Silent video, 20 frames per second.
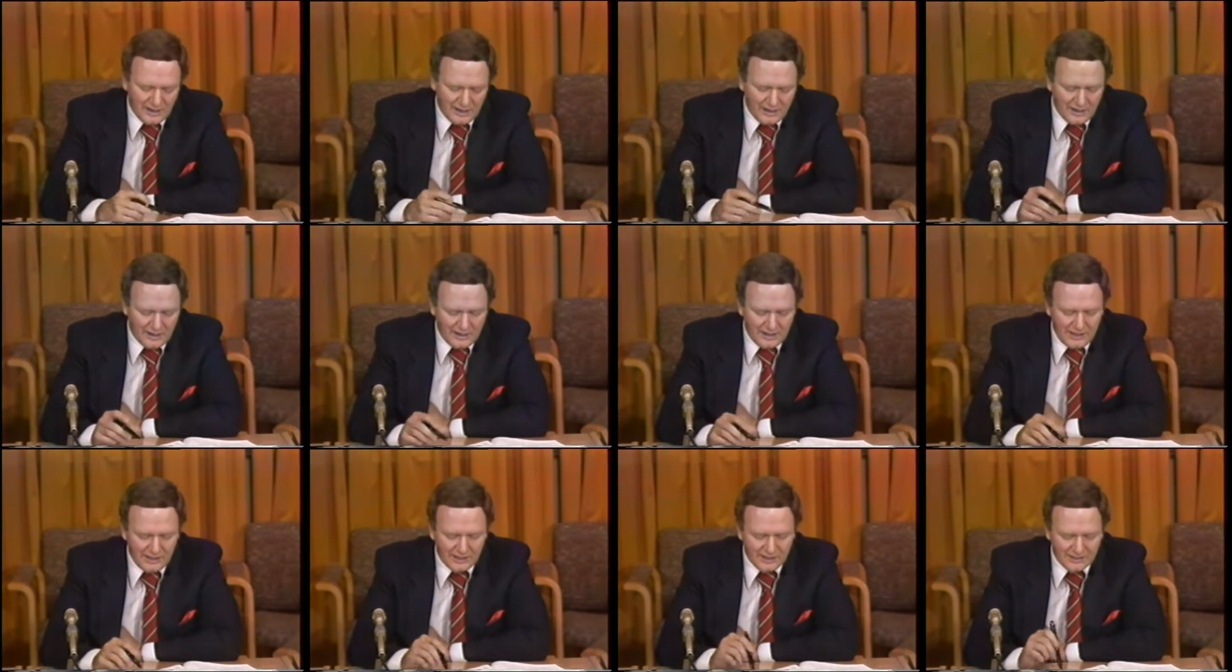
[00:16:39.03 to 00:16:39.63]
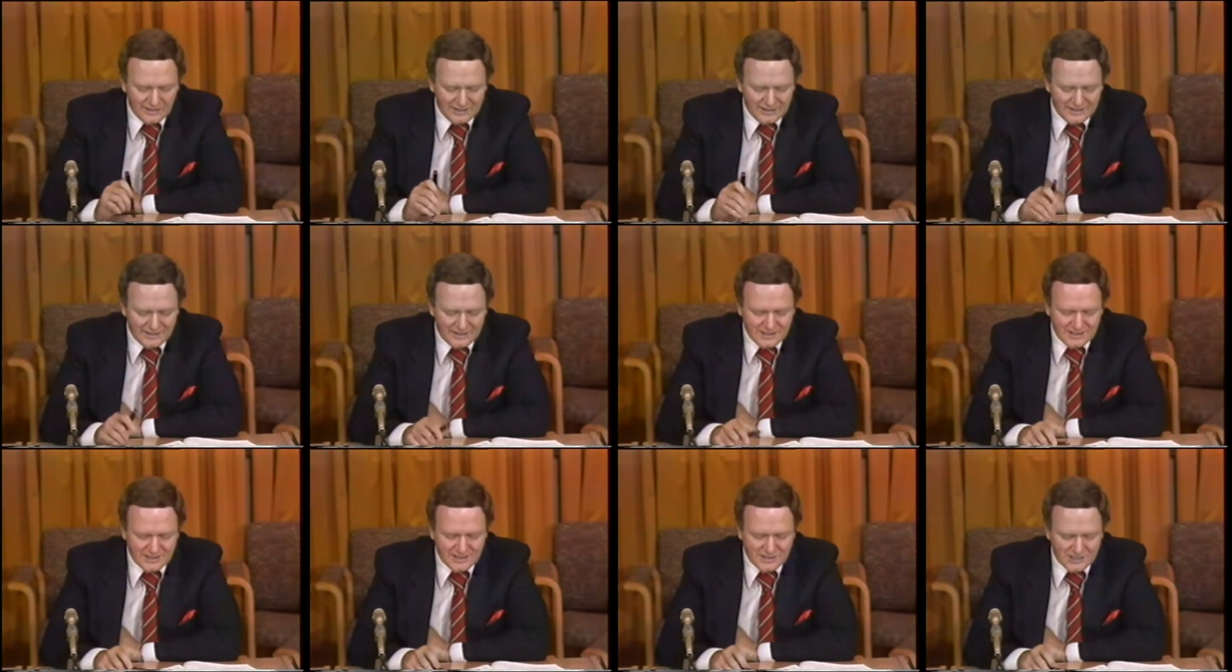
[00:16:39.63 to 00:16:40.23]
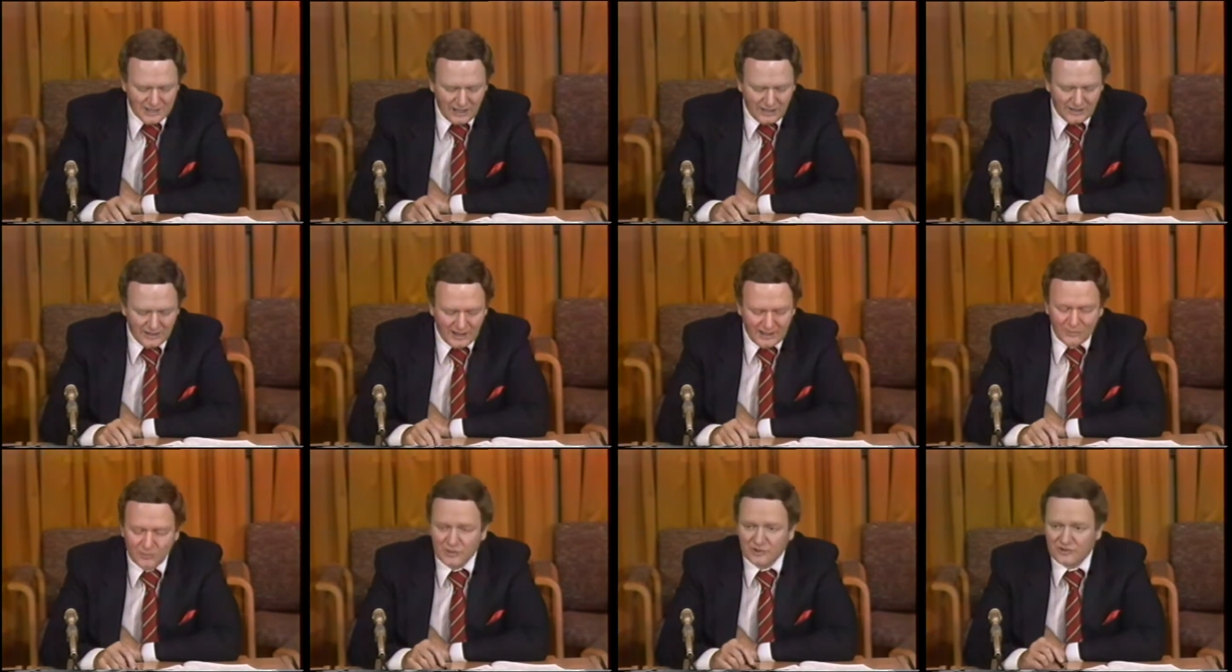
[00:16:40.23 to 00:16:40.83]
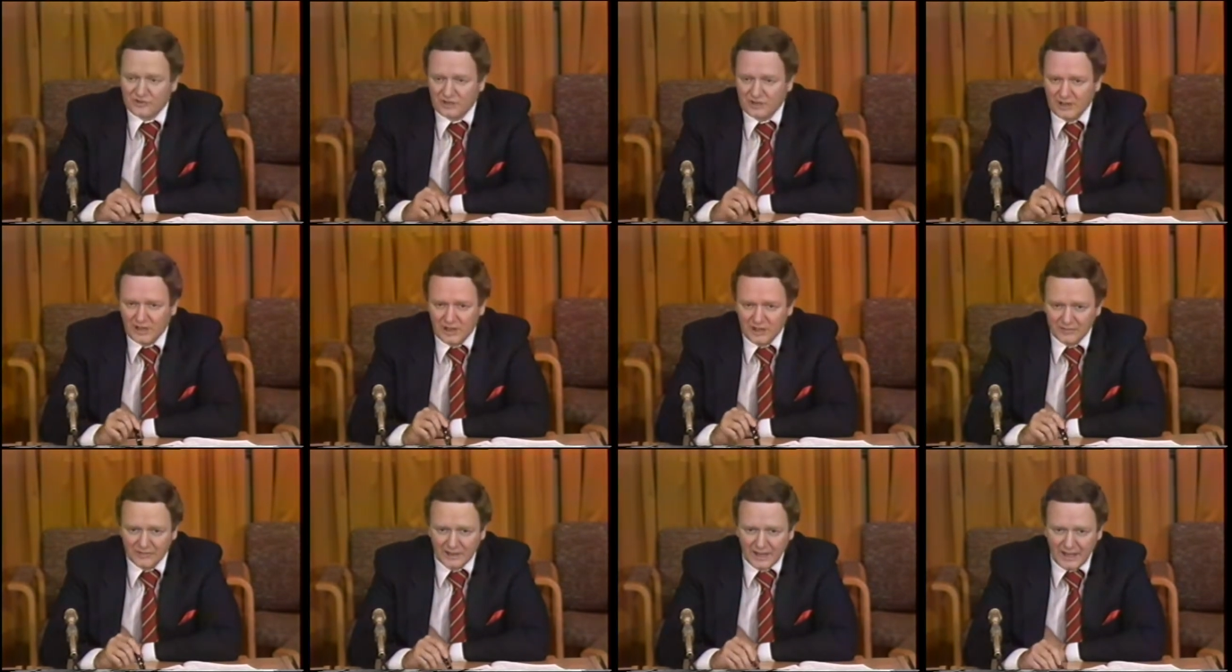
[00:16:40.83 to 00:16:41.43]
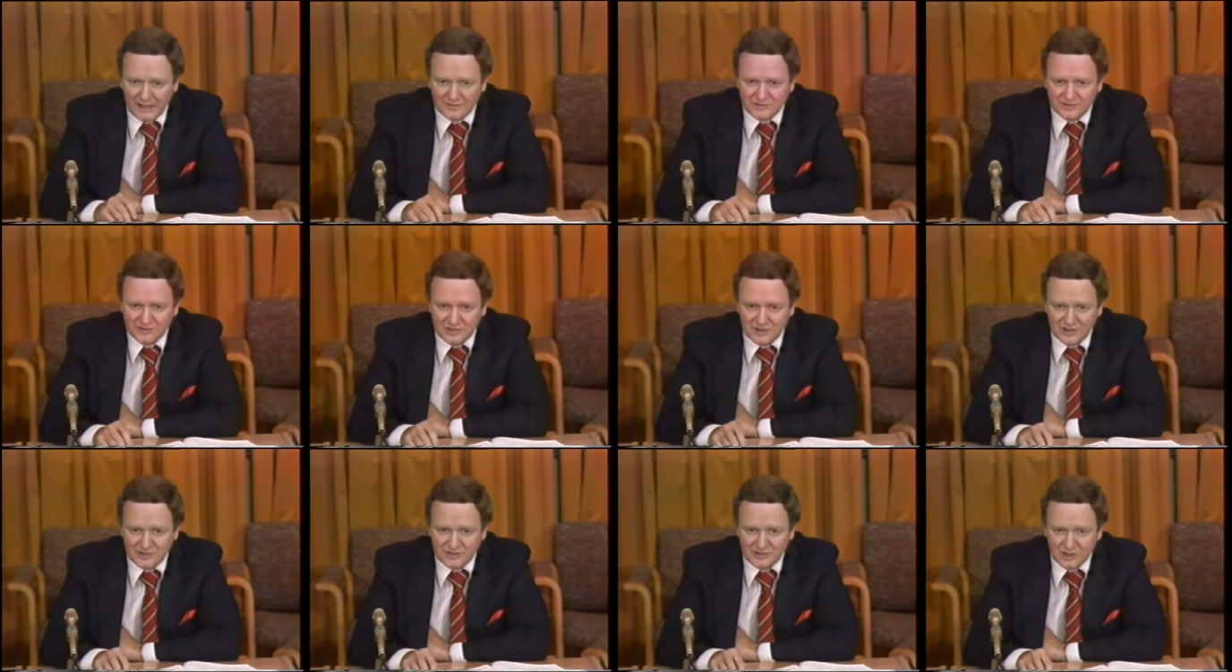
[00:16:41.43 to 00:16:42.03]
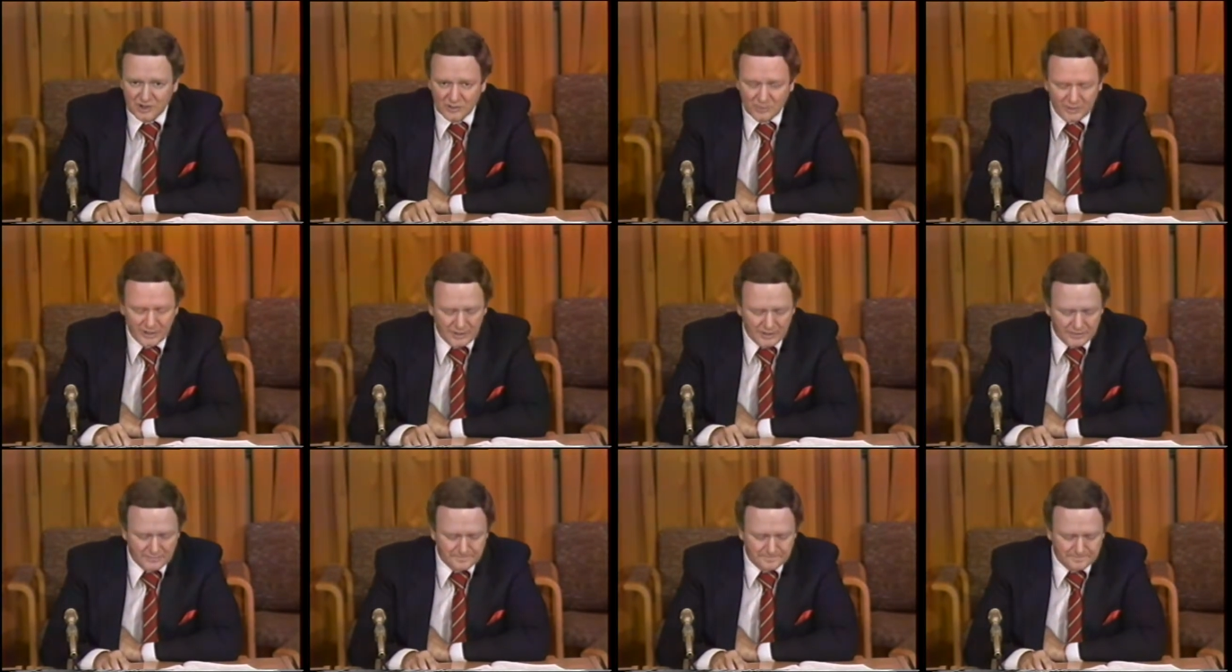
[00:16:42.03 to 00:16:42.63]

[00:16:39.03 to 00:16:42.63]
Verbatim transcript: Uh, here that doesn't say that. We'll see how that's interpreted.